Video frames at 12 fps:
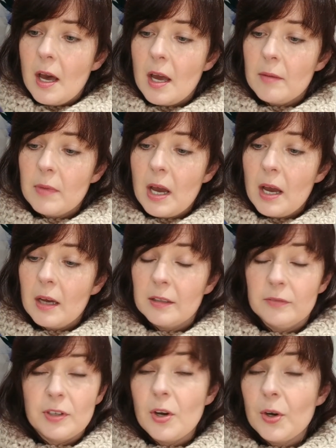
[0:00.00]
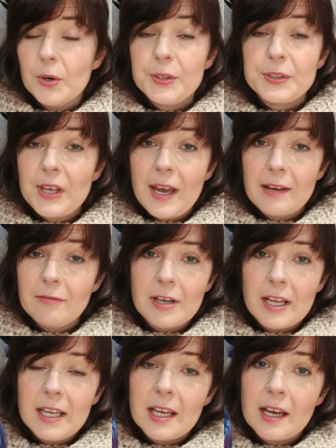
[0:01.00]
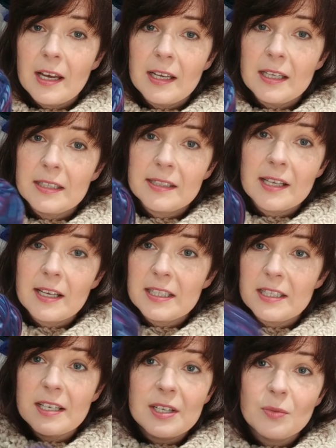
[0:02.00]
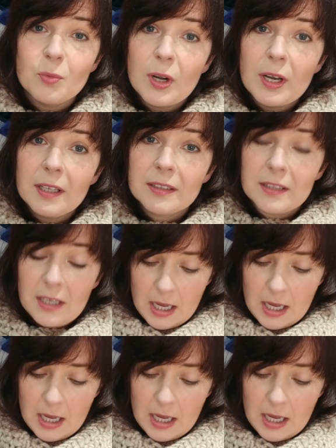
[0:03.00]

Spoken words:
of course, irony, I decided I didn't want it,